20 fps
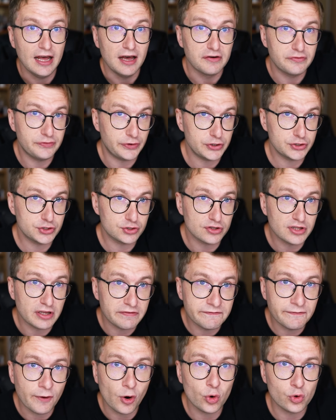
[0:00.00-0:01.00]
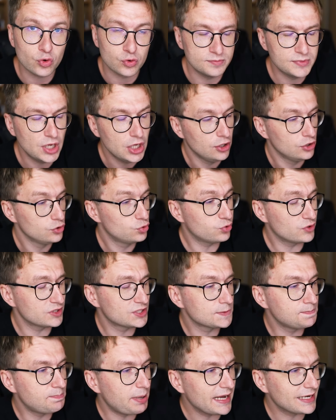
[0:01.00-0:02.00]
first on the forum to
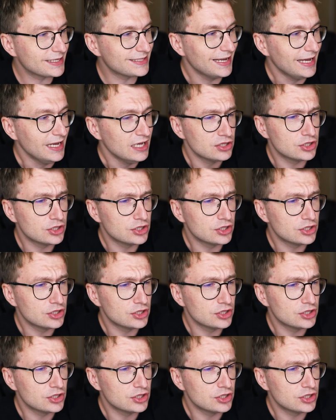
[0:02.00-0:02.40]
respect